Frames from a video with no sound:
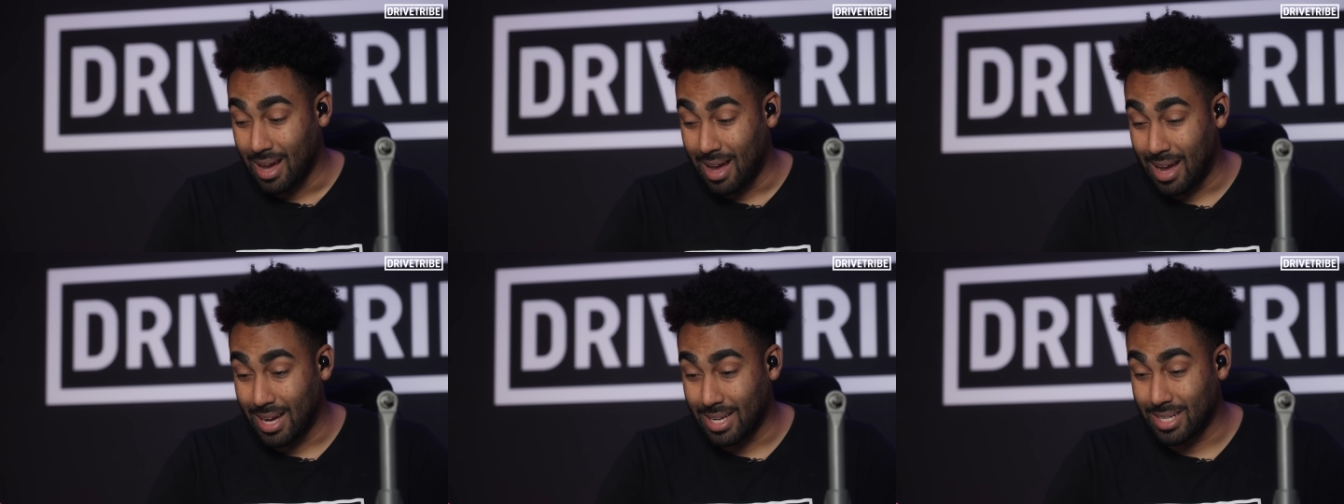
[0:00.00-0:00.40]

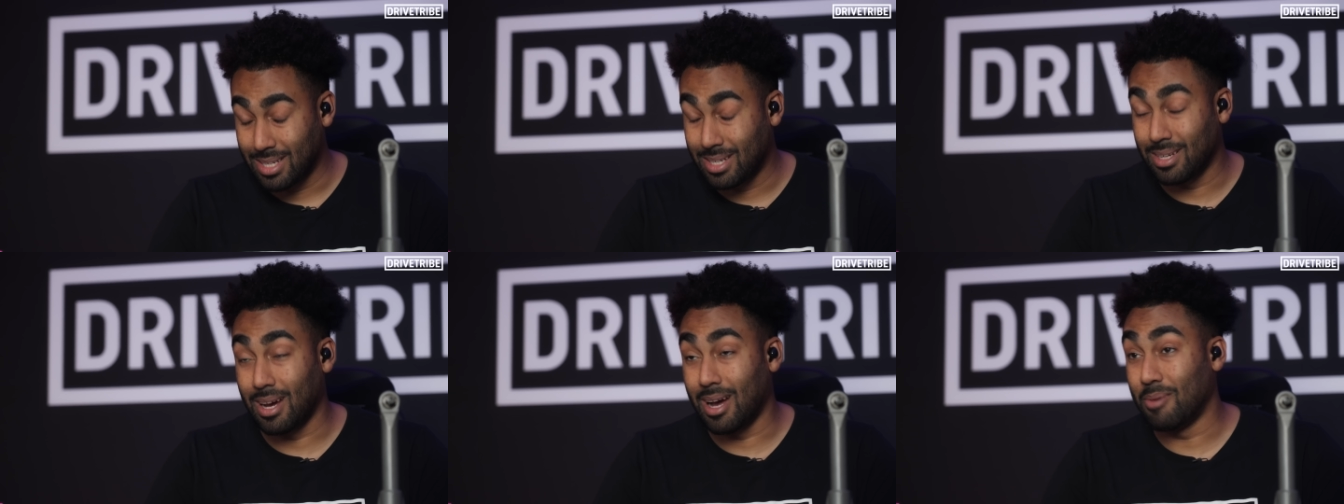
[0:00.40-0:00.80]

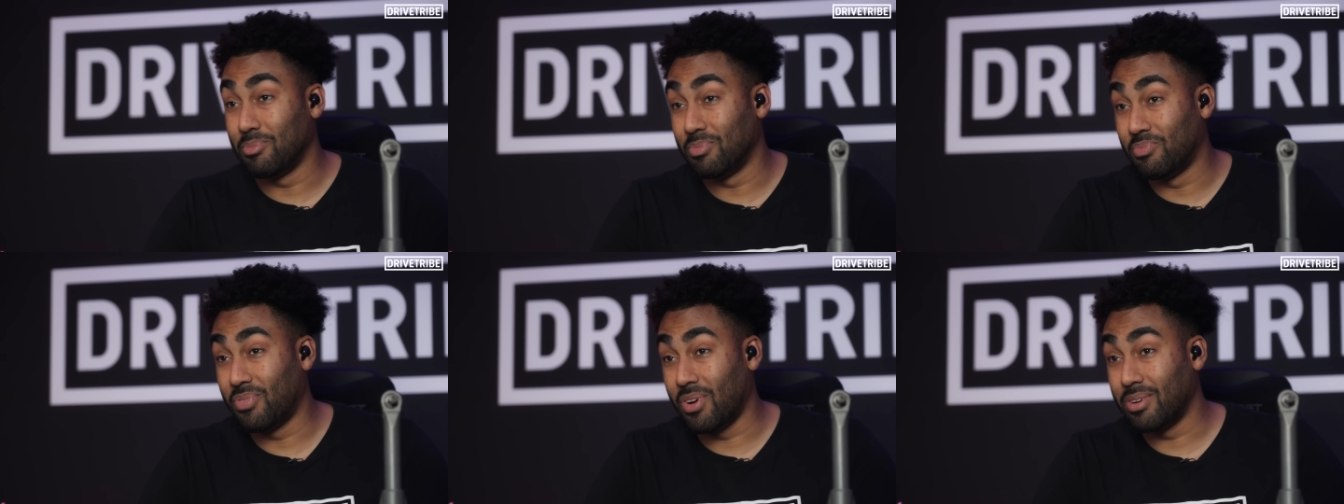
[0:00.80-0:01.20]
And
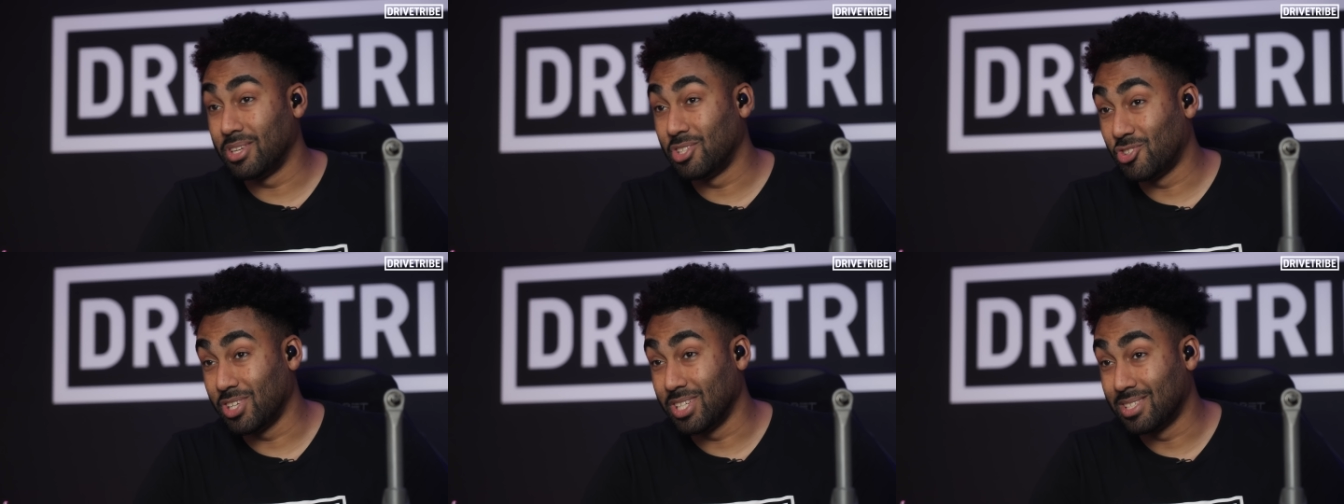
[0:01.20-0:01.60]
I'm very
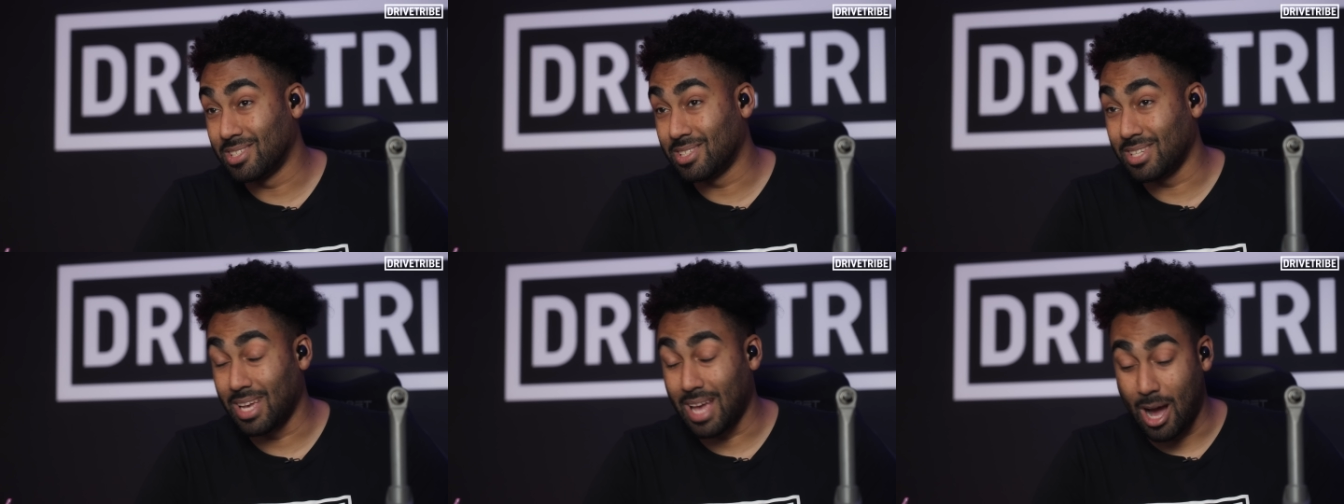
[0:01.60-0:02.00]
intrigued to
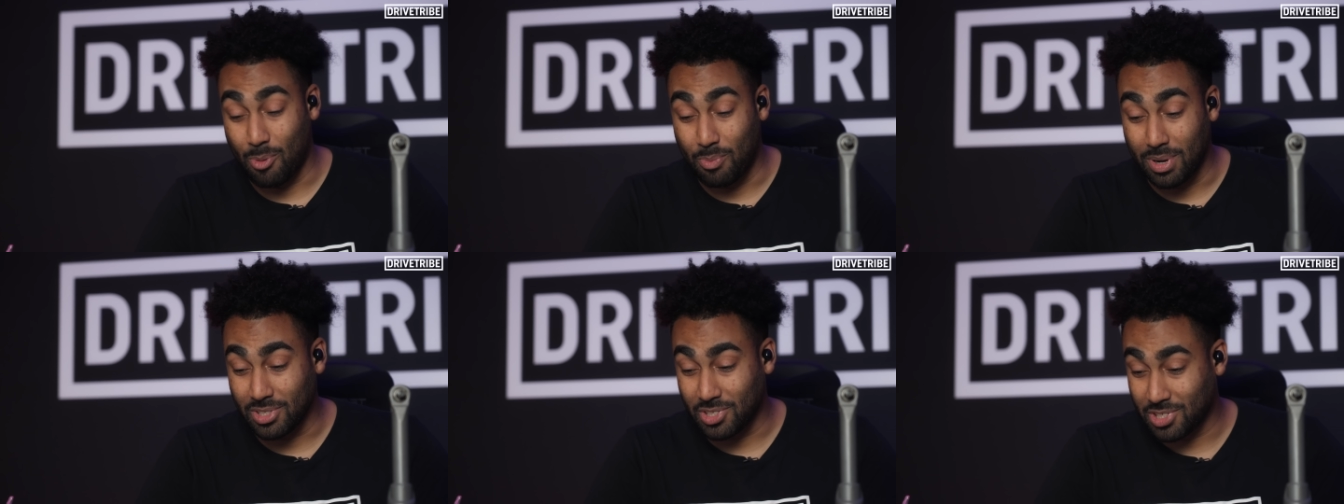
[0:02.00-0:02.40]
see how
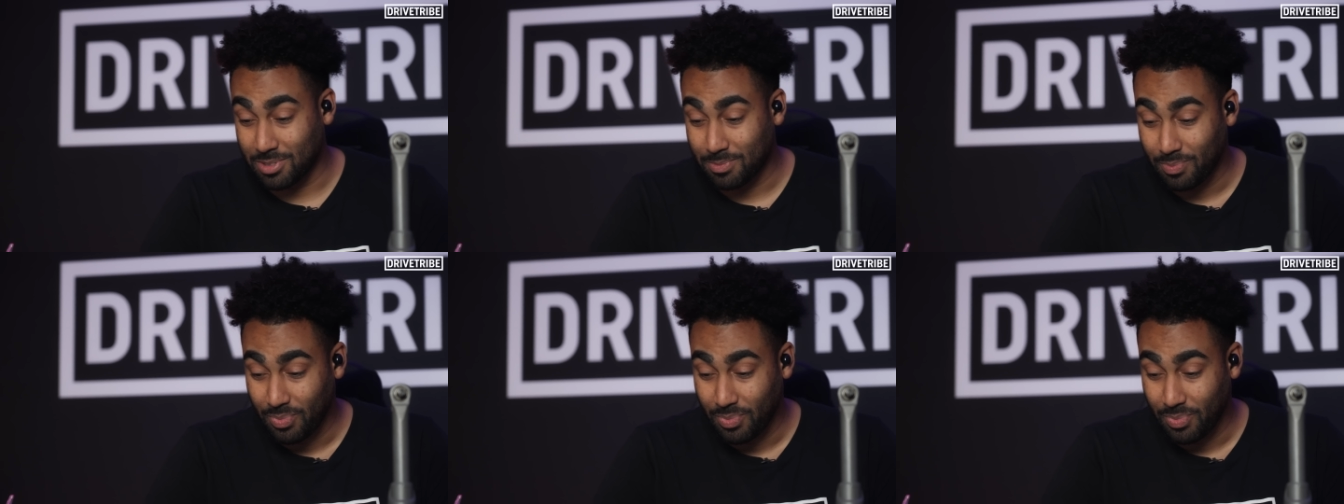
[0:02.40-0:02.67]
much